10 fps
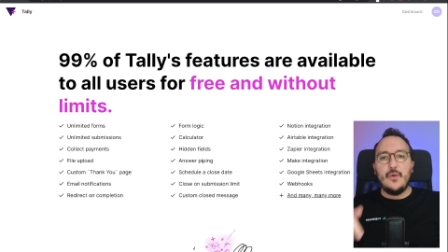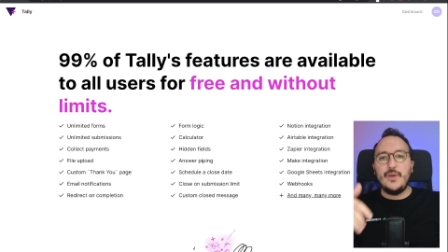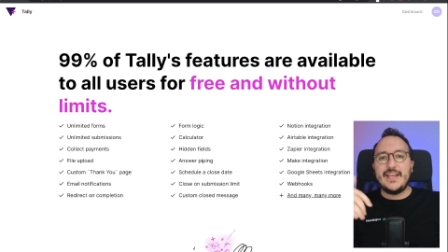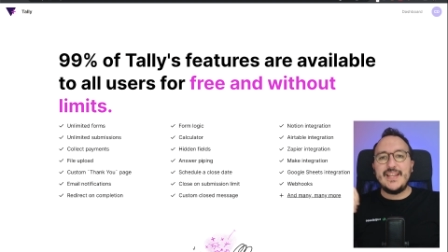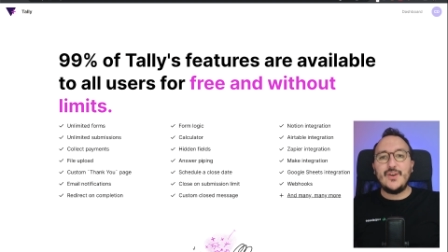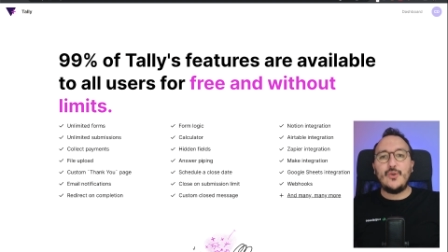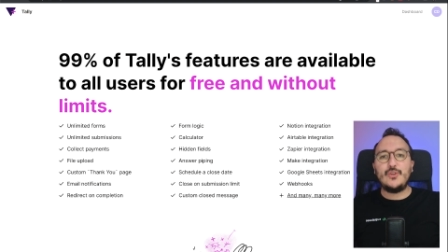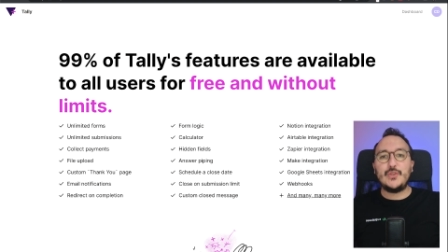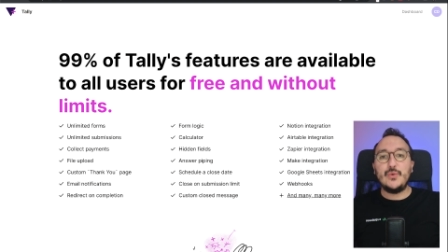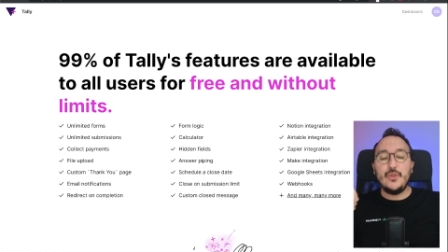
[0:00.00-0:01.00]
We can
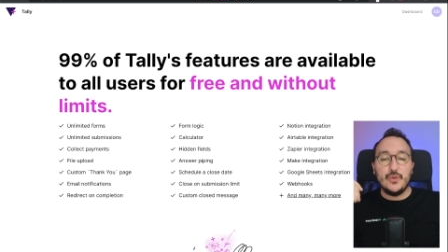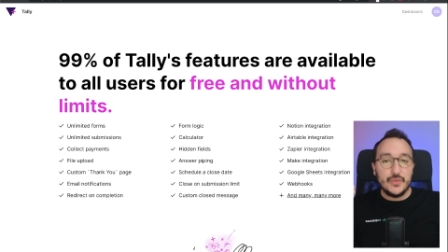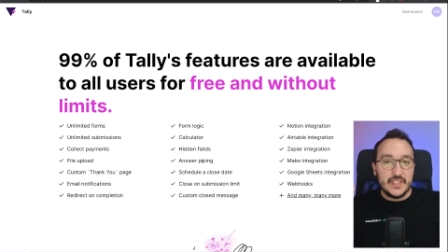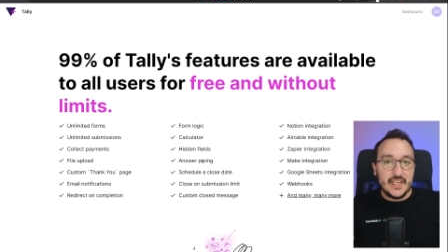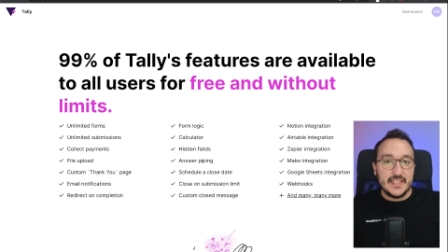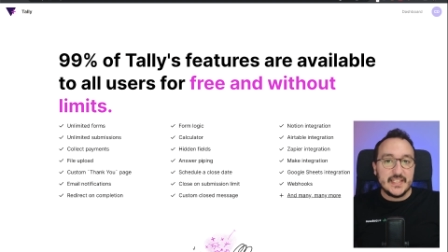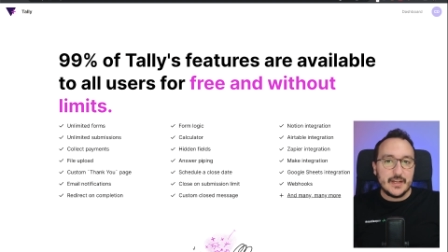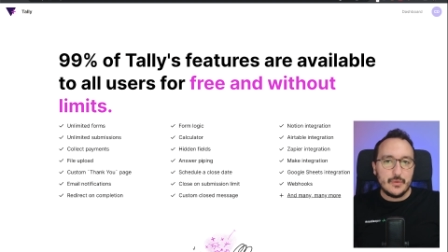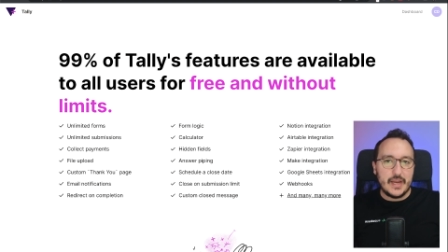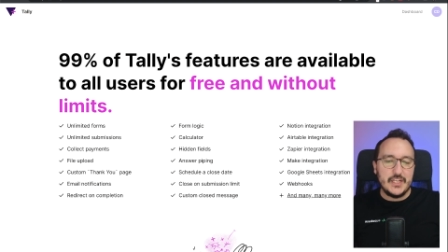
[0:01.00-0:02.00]
also use the
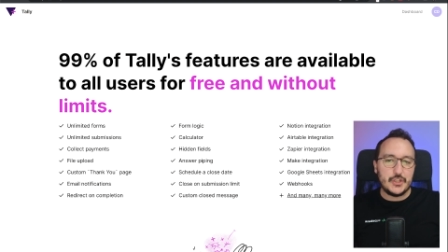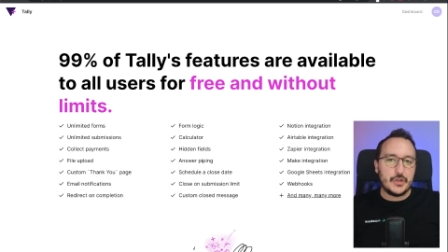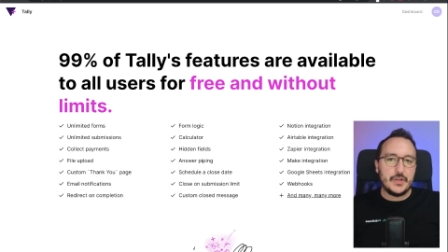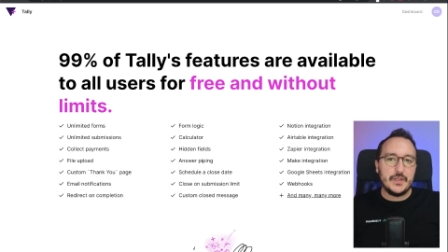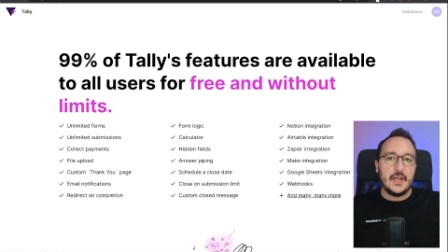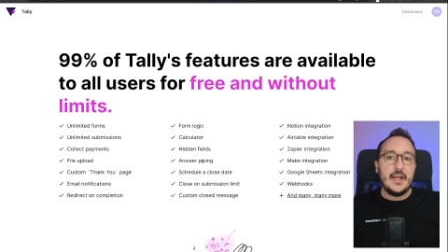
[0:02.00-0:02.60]
integration